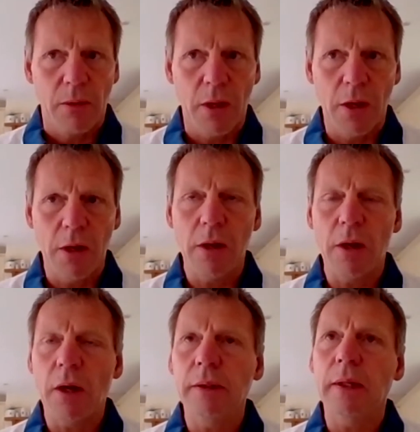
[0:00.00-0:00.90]

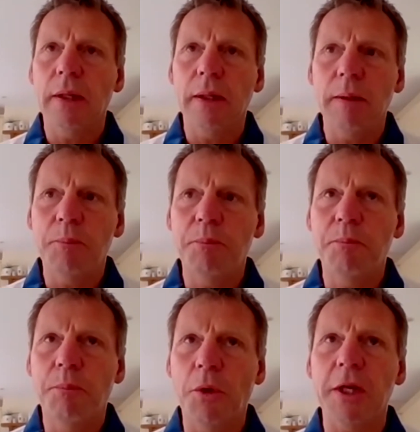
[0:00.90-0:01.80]

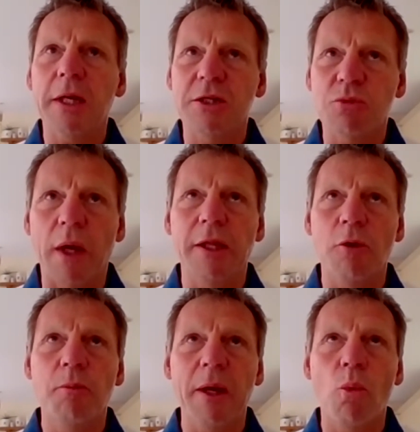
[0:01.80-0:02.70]
Put it this way:
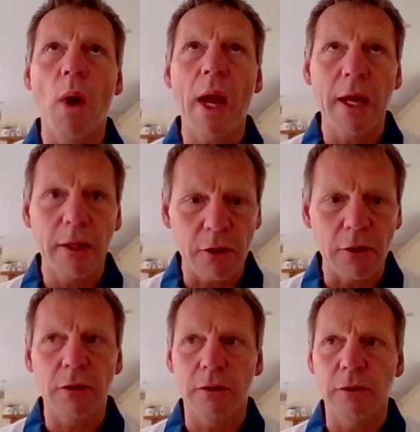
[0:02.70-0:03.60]
they'll be aware
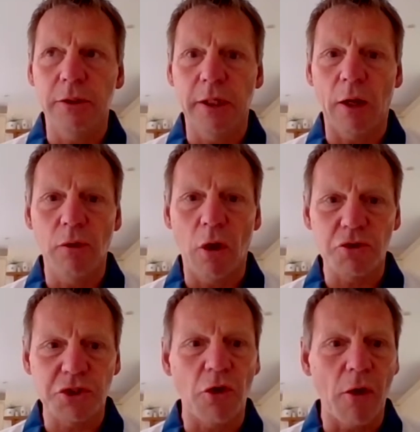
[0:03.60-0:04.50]
that
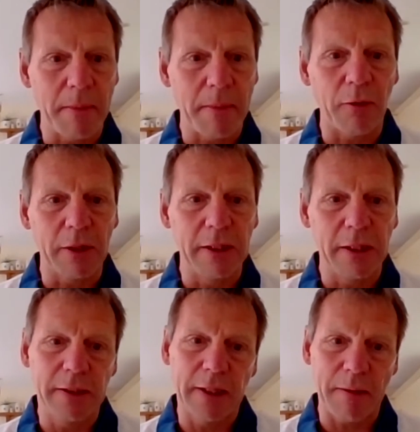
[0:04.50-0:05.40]
last time out
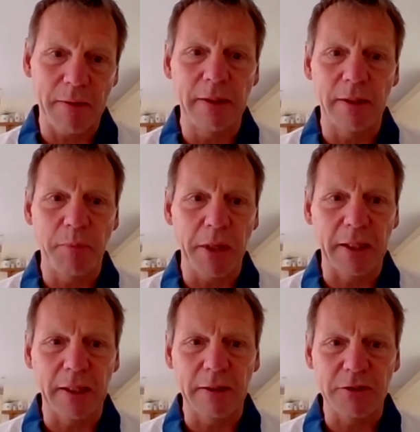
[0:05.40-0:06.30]
in the
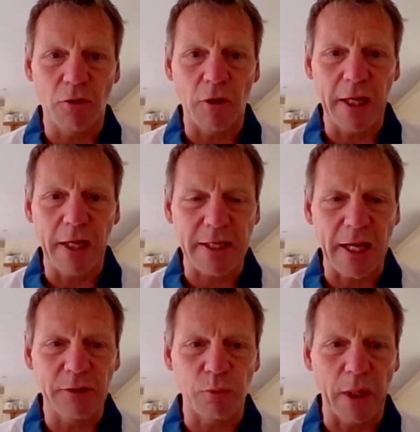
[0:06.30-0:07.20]
big sort of
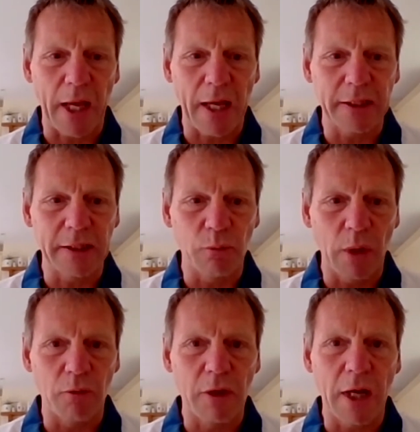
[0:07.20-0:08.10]
head-to-head we had in the
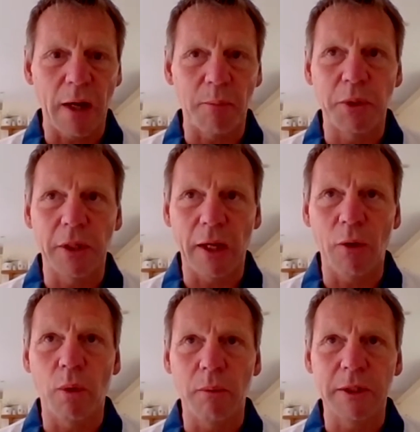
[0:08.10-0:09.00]
World Cup, we
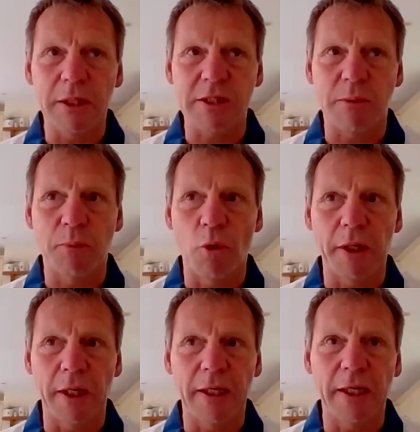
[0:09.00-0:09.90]
were
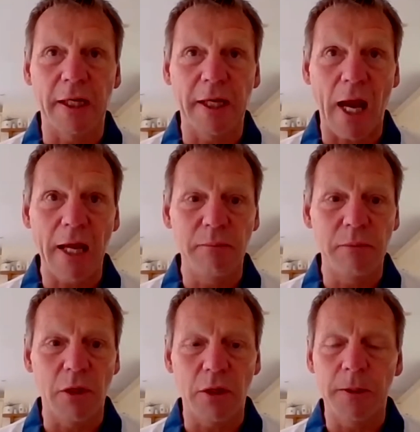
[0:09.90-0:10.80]
disappointed in a game
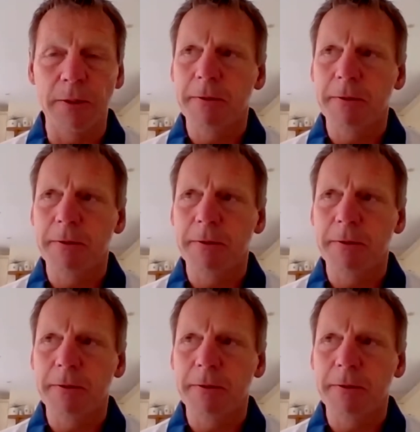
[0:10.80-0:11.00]
that,